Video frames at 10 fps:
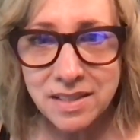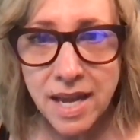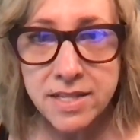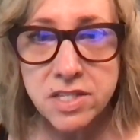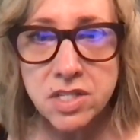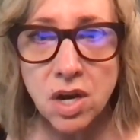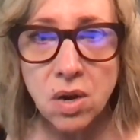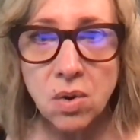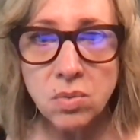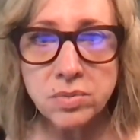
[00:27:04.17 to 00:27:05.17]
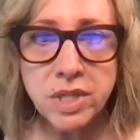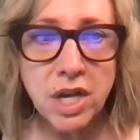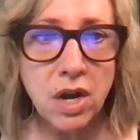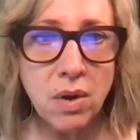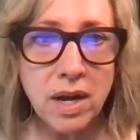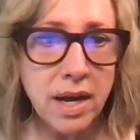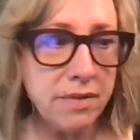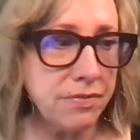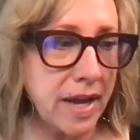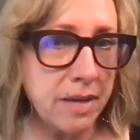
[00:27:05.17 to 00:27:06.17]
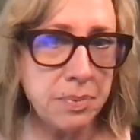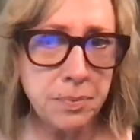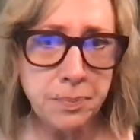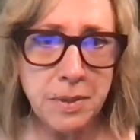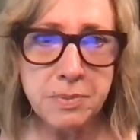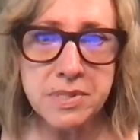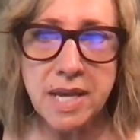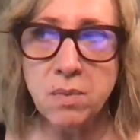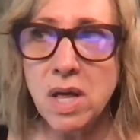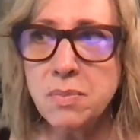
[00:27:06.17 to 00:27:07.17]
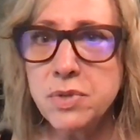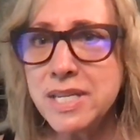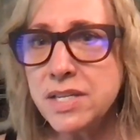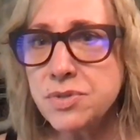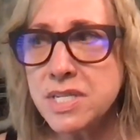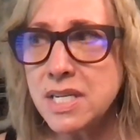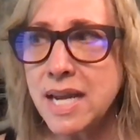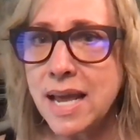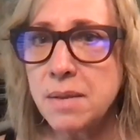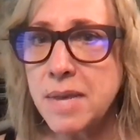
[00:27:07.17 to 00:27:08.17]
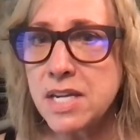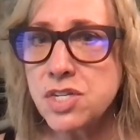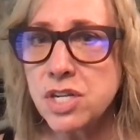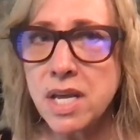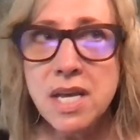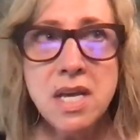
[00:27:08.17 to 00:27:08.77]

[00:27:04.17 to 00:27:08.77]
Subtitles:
And so, I've had people say, well, I'm really interested in animation,